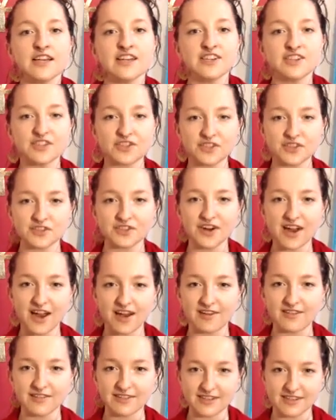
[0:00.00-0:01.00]
just
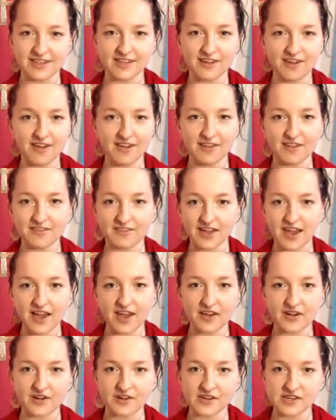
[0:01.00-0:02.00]
grounding all of that
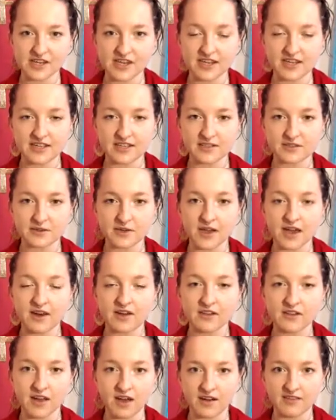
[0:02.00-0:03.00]
energy, because we had a
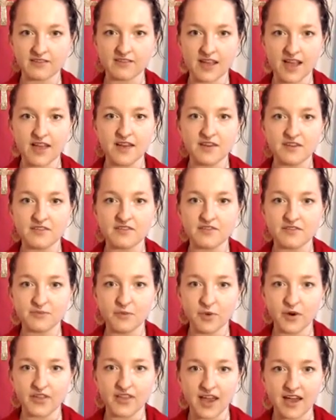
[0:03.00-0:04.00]
lot of kind of
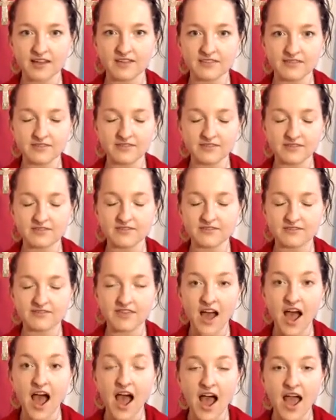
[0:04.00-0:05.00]
more of that
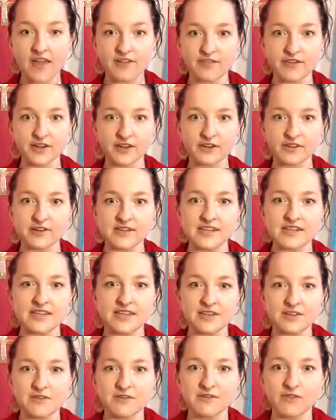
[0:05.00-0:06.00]
high
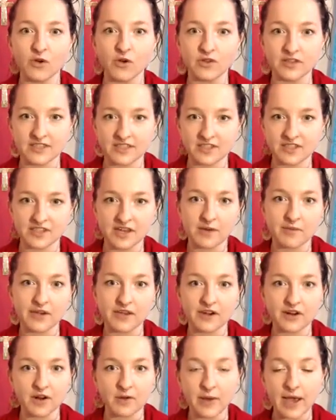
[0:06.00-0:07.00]
frequency voltage coming
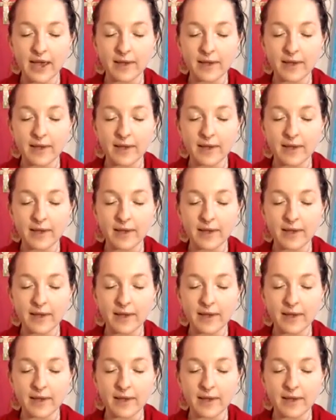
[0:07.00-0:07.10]
in our way.